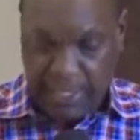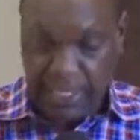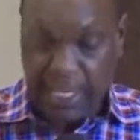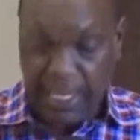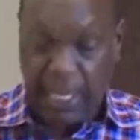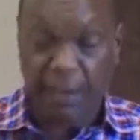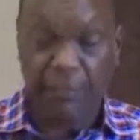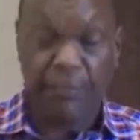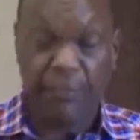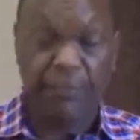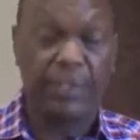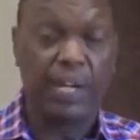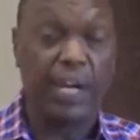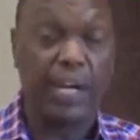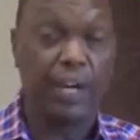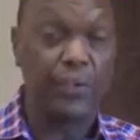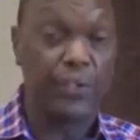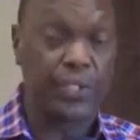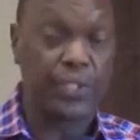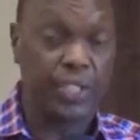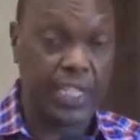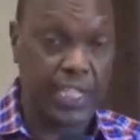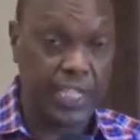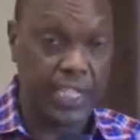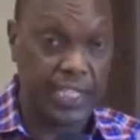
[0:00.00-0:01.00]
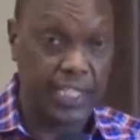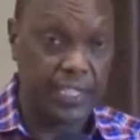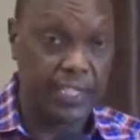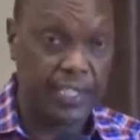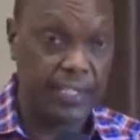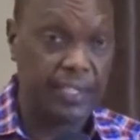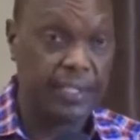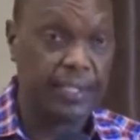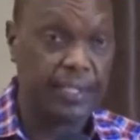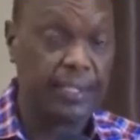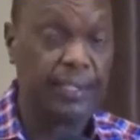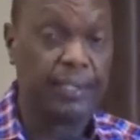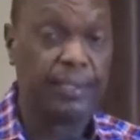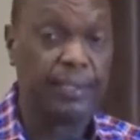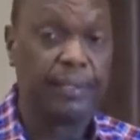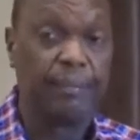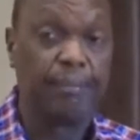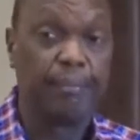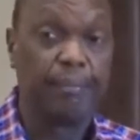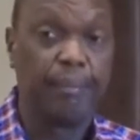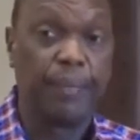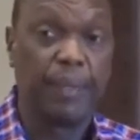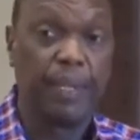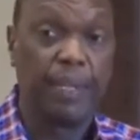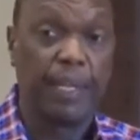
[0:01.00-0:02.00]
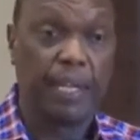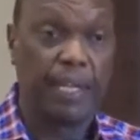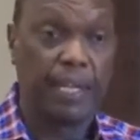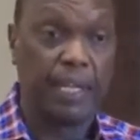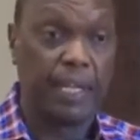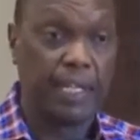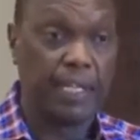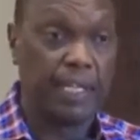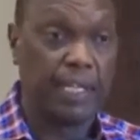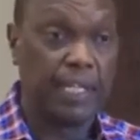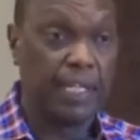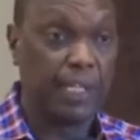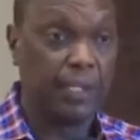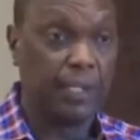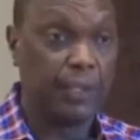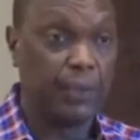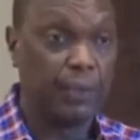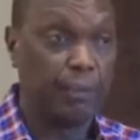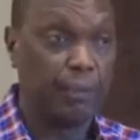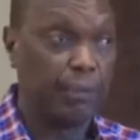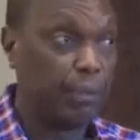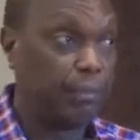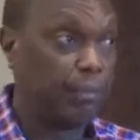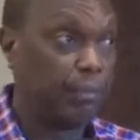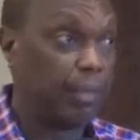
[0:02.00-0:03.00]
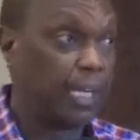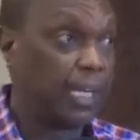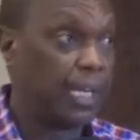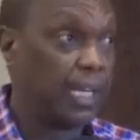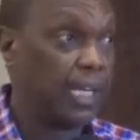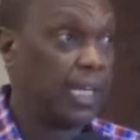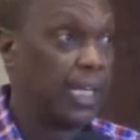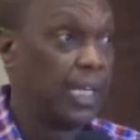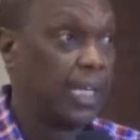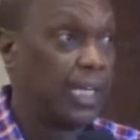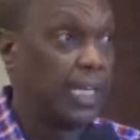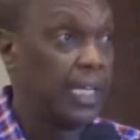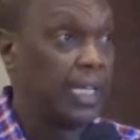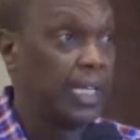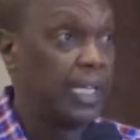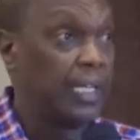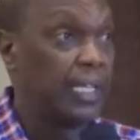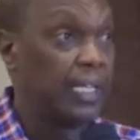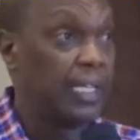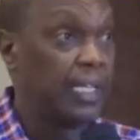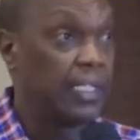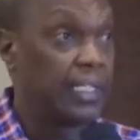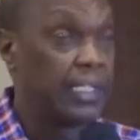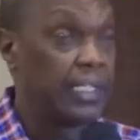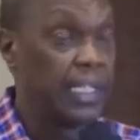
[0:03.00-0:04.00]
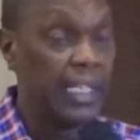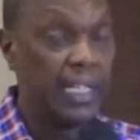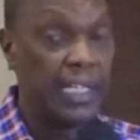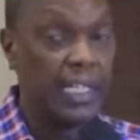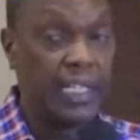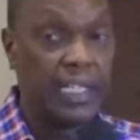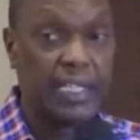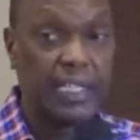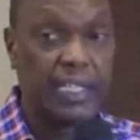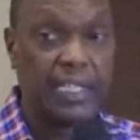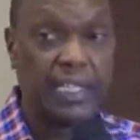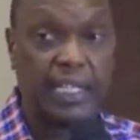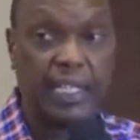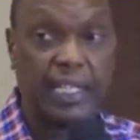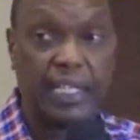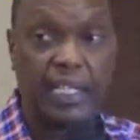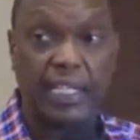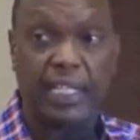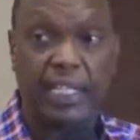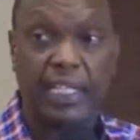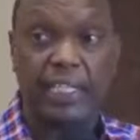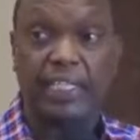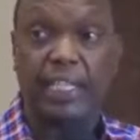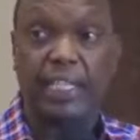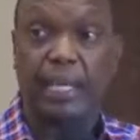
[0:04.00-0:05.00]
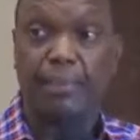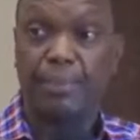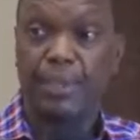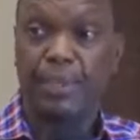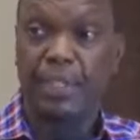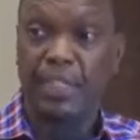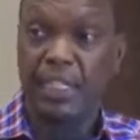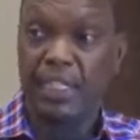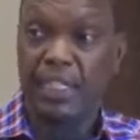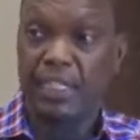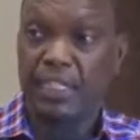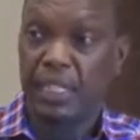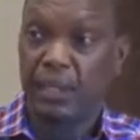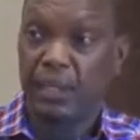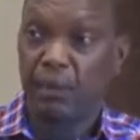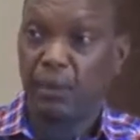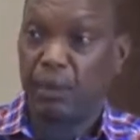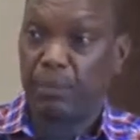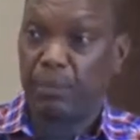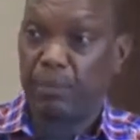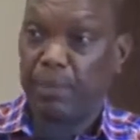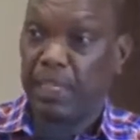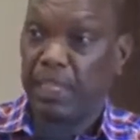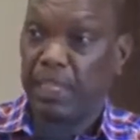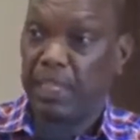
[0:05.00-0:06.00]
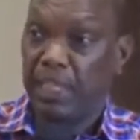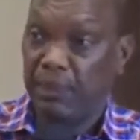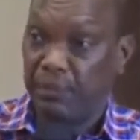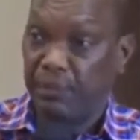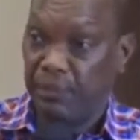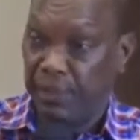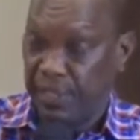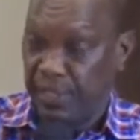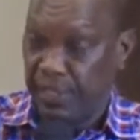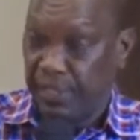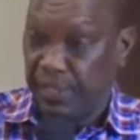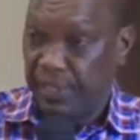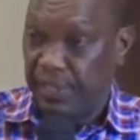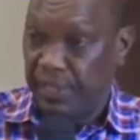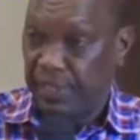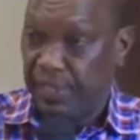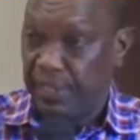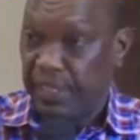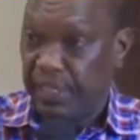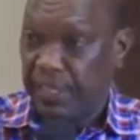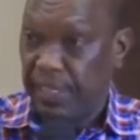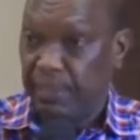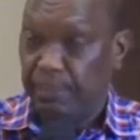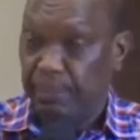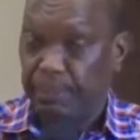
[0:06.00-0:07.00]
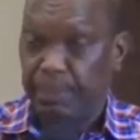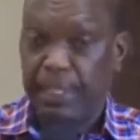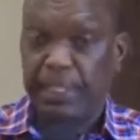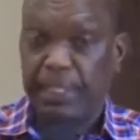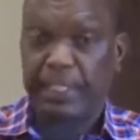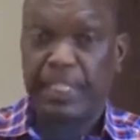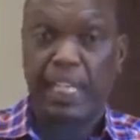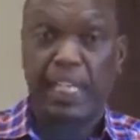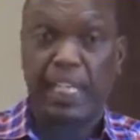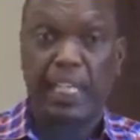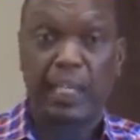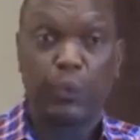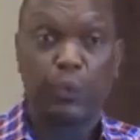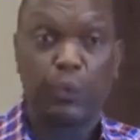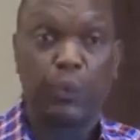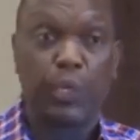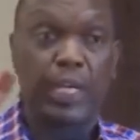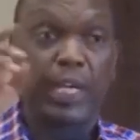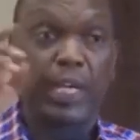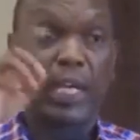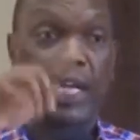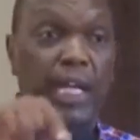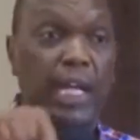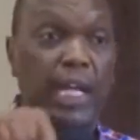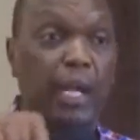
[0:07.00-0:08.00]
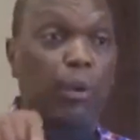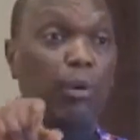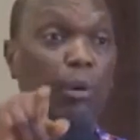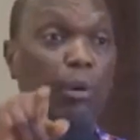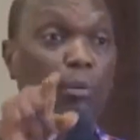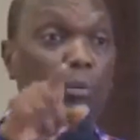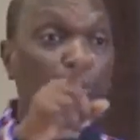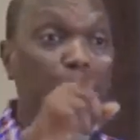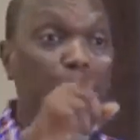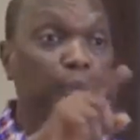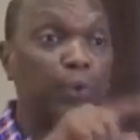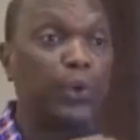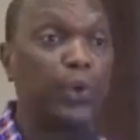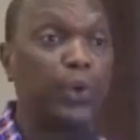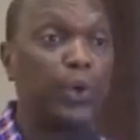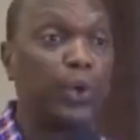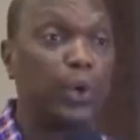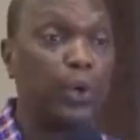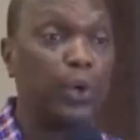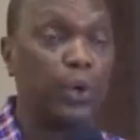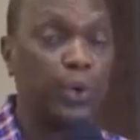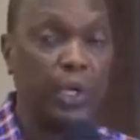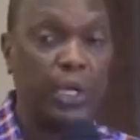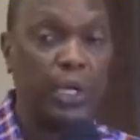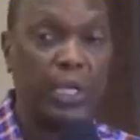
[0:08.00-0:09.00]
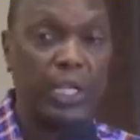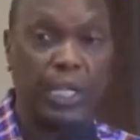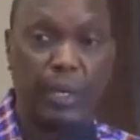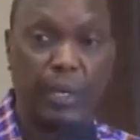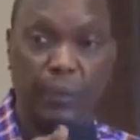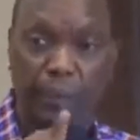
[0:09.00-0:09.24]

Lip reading: They have now said, and I think you remember, they said that the subsidies that were being given, pesa ilikuwa inaenda kwa mifuko ya